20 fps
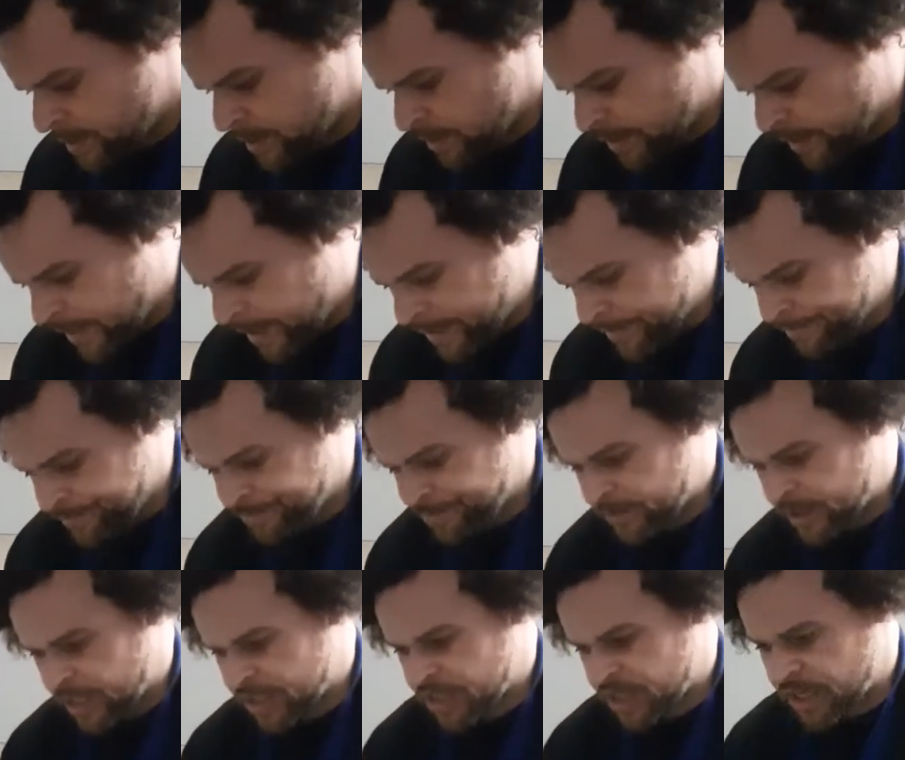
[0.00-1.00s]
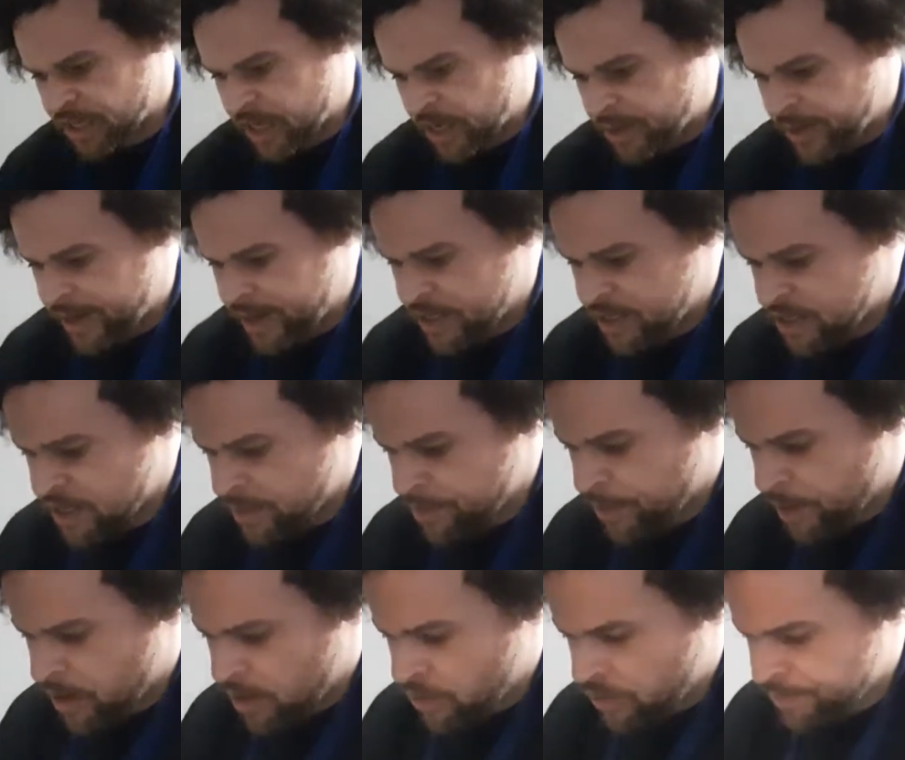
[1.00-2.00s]
Okay, that's going to go into the
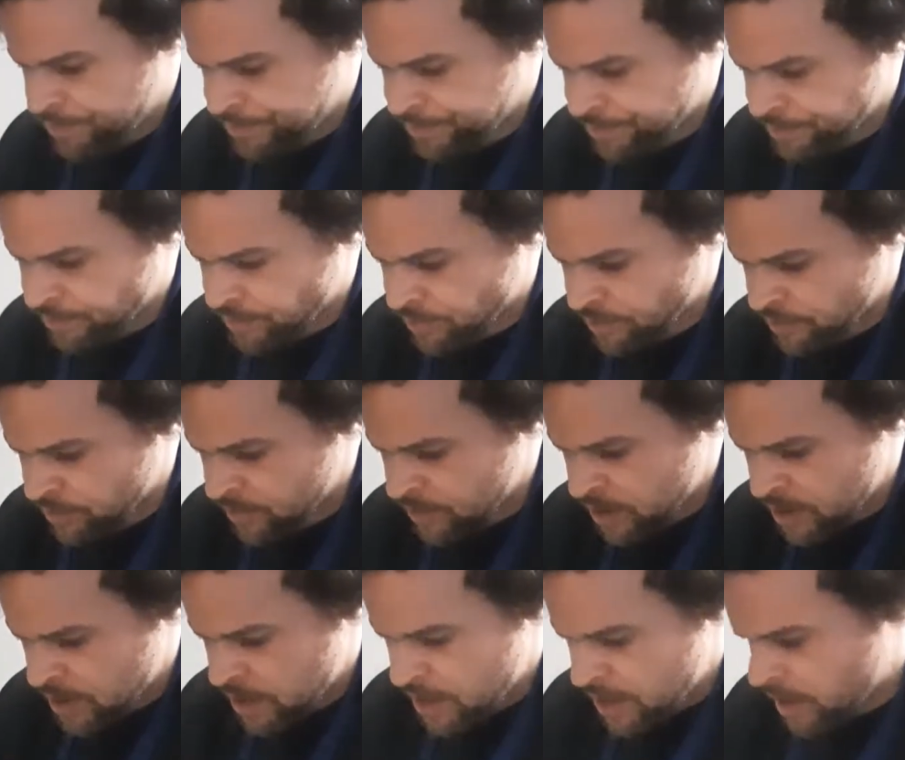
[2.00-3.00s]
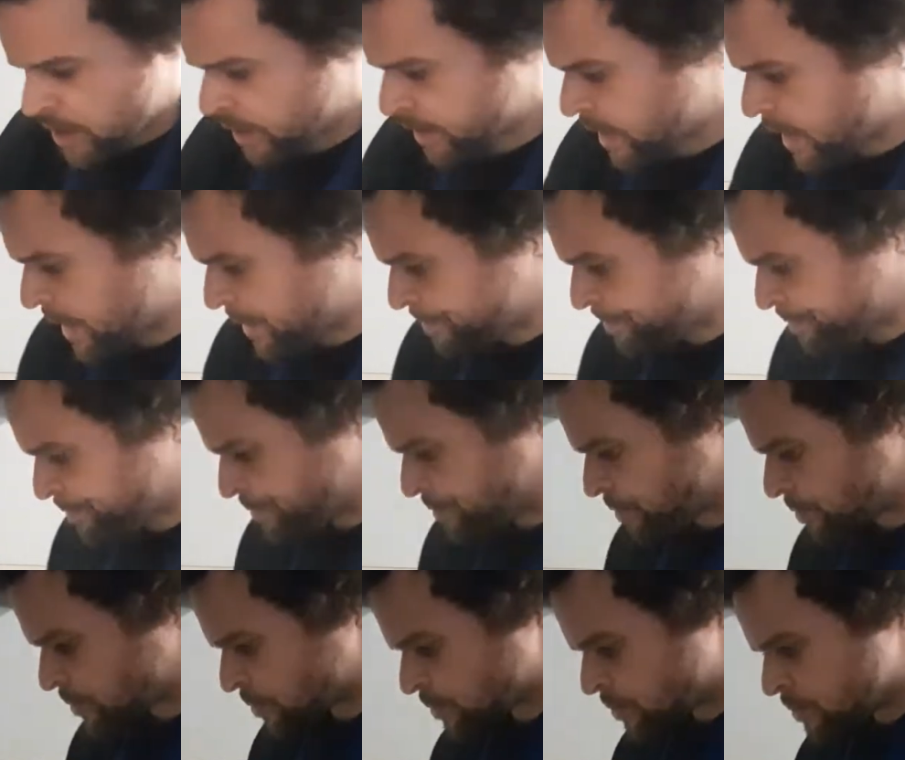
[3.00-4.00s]
bowl like that.
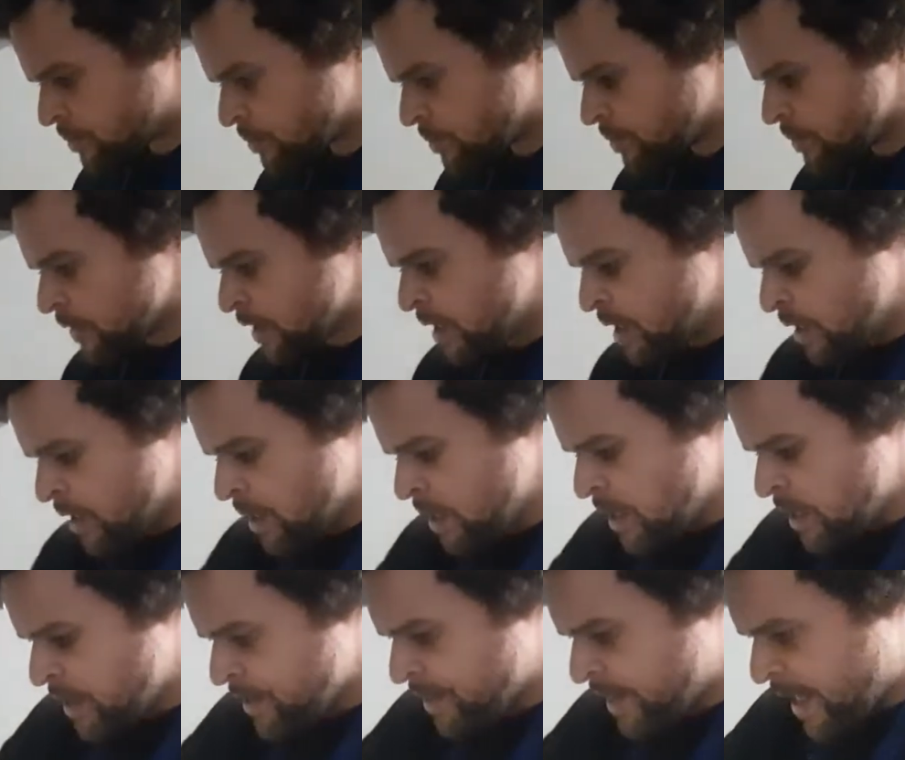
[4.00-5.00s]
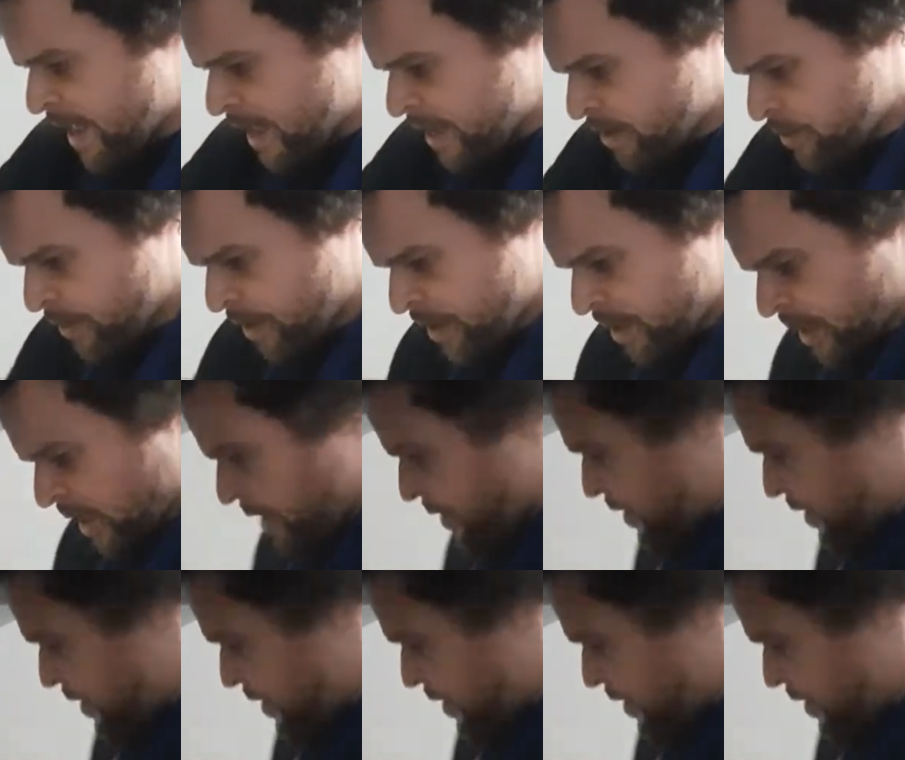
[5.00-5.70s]
Then we're going to go